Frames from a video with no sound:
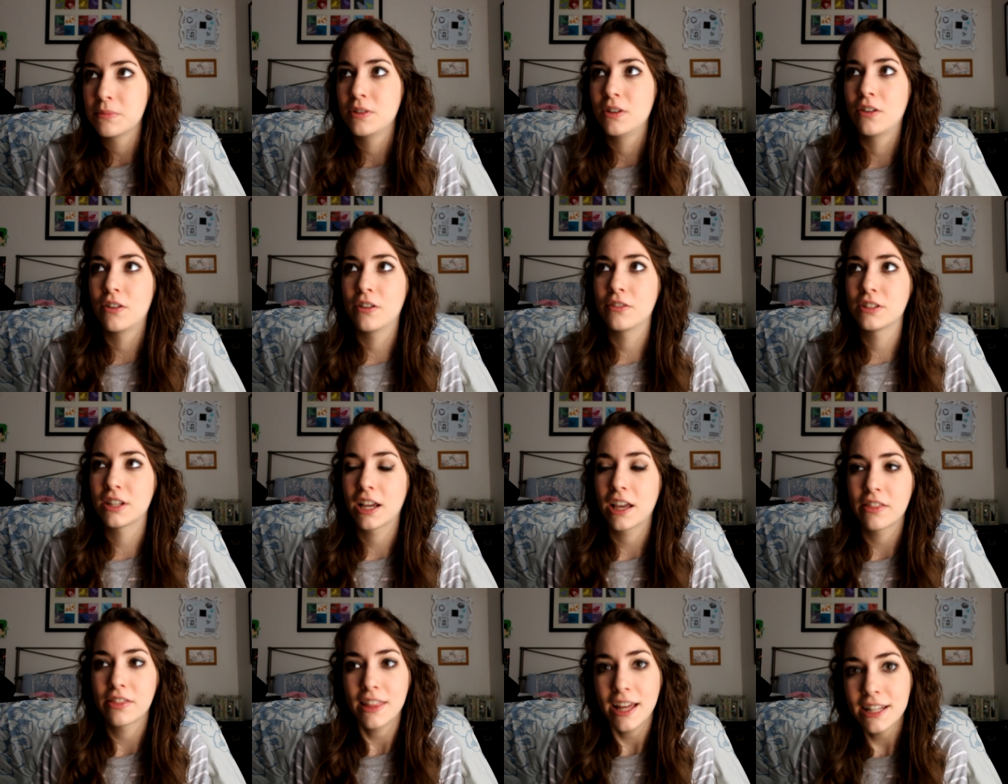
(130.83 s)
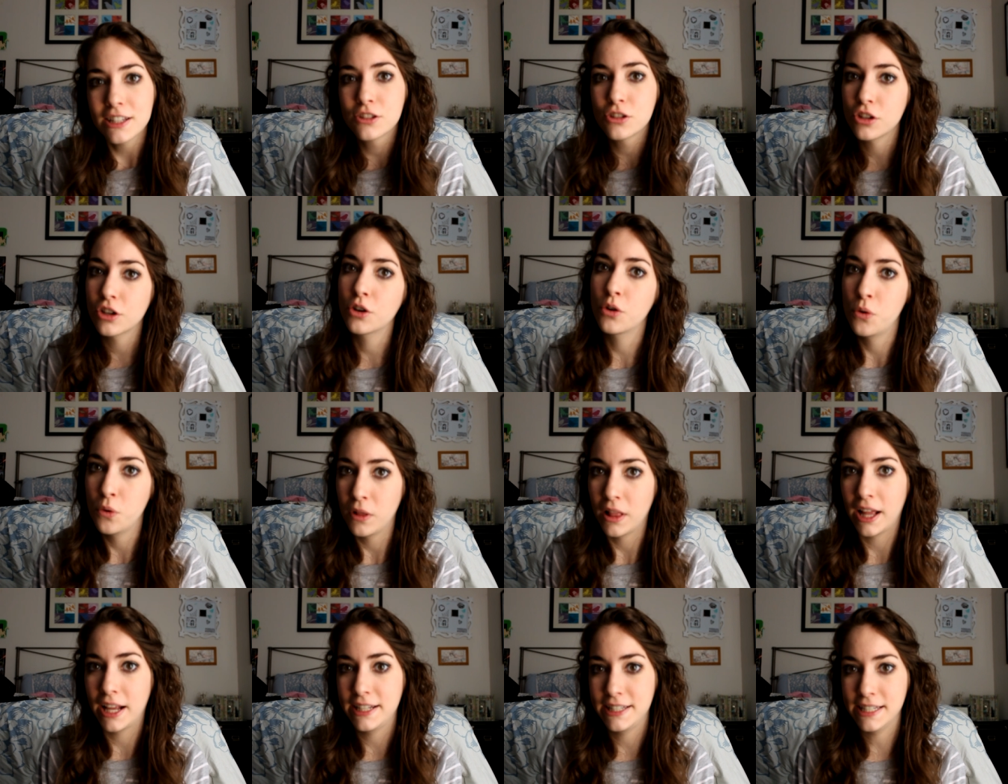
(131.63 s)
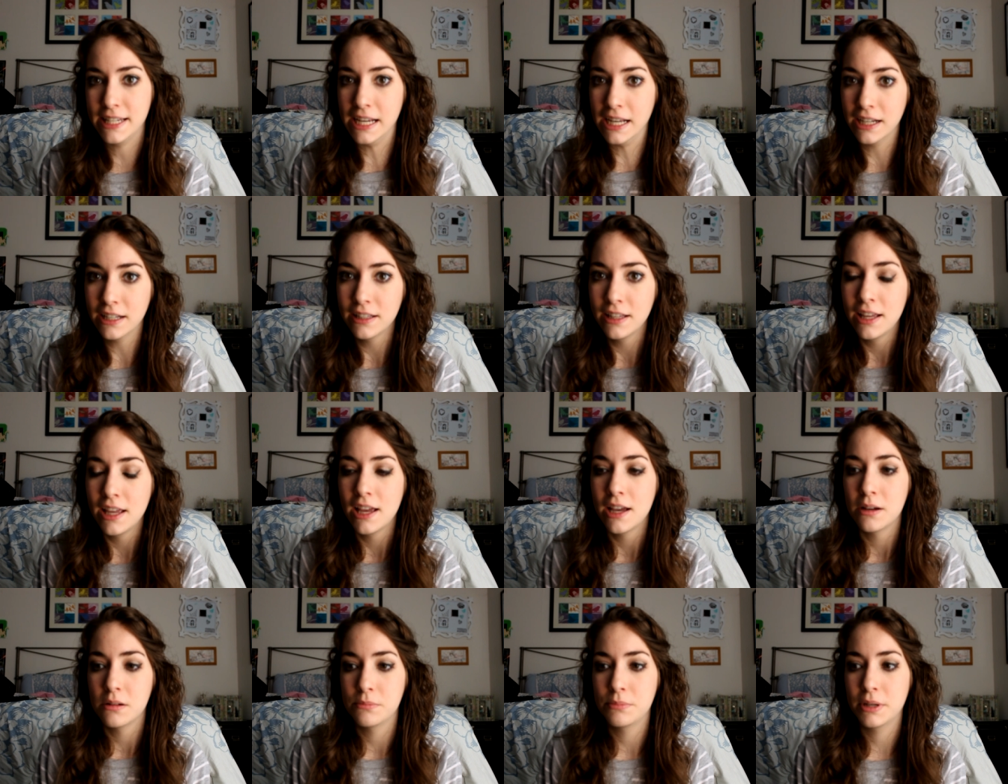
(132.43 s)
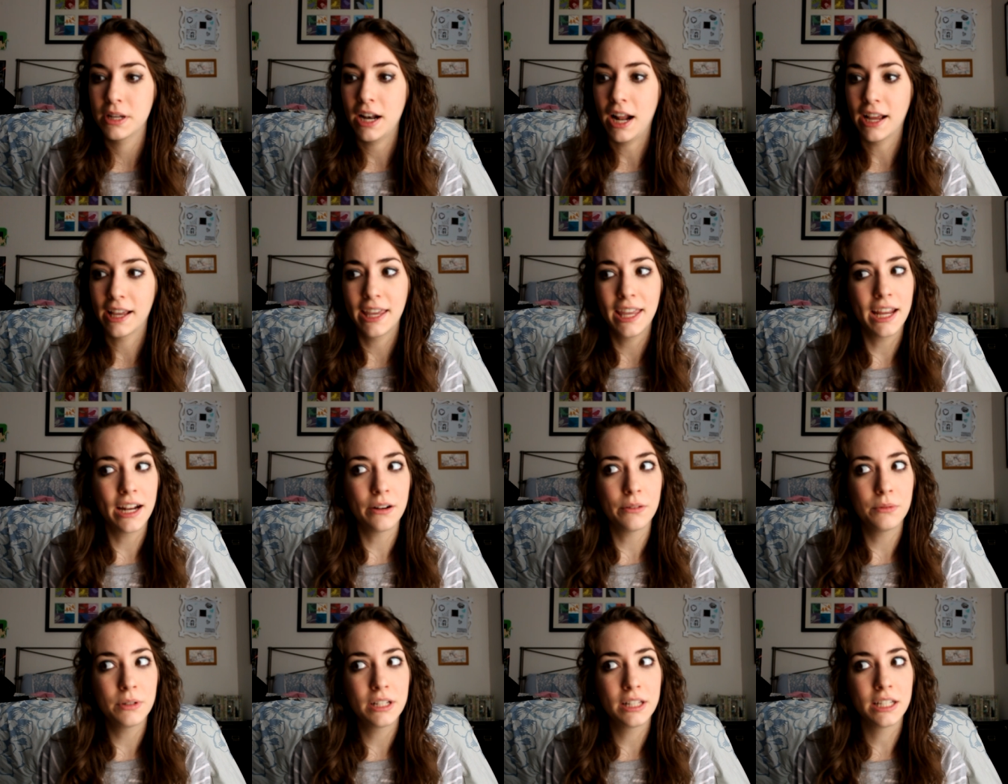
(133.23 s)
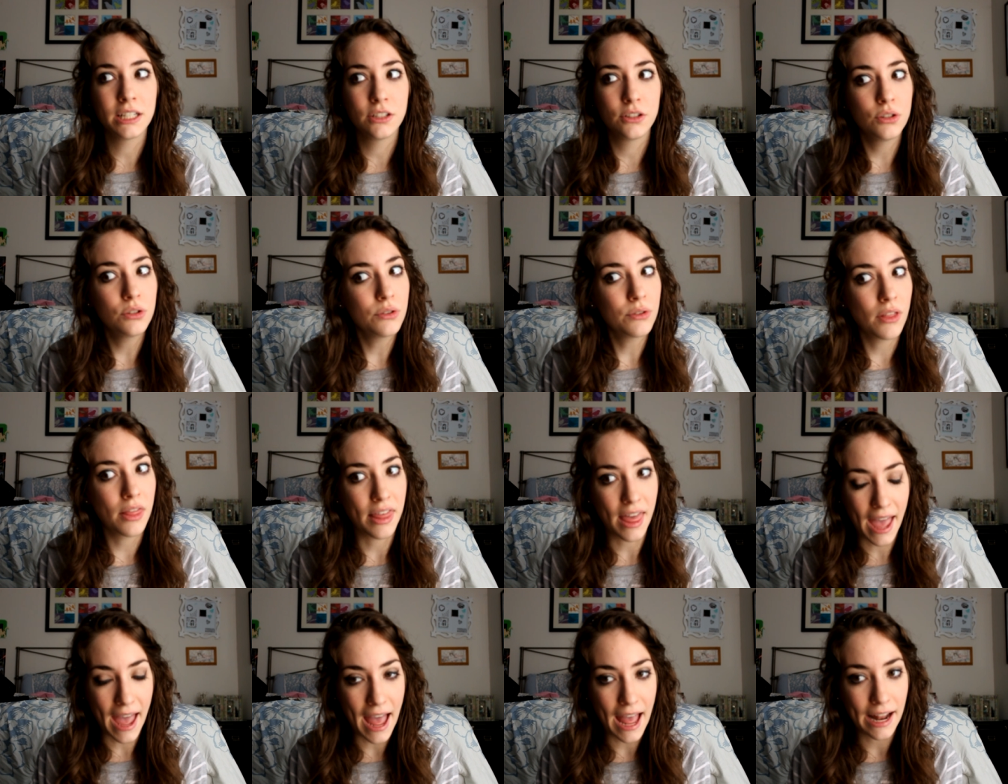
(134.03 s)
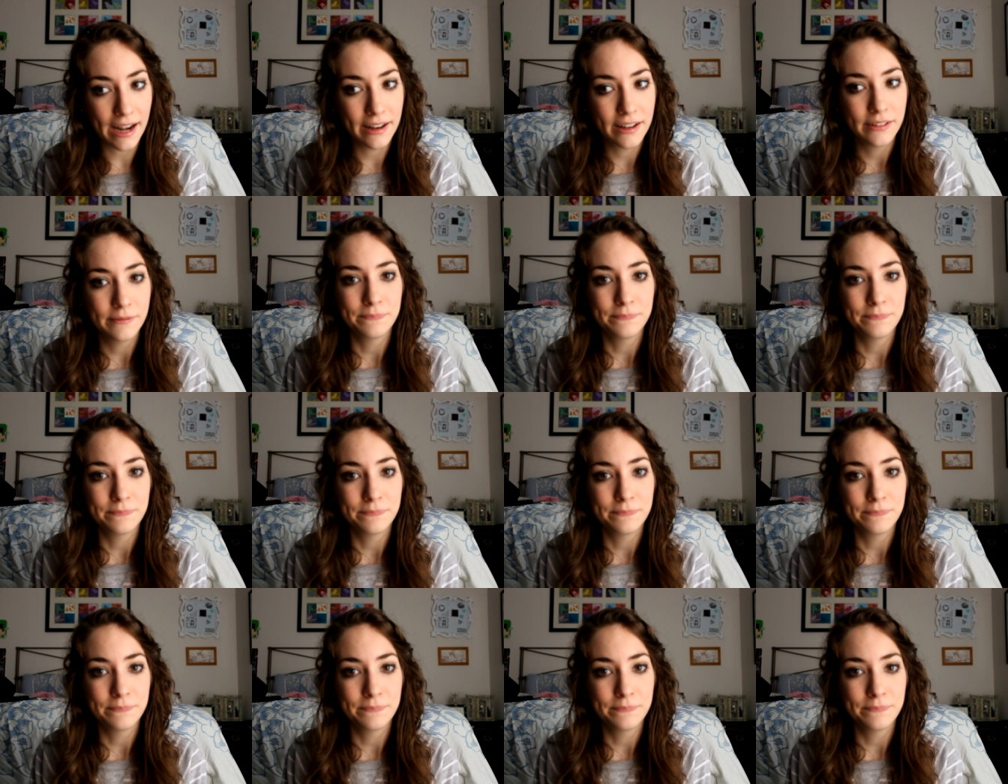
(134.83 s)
You know, I was like, that's a cool idea, but I can't really do that.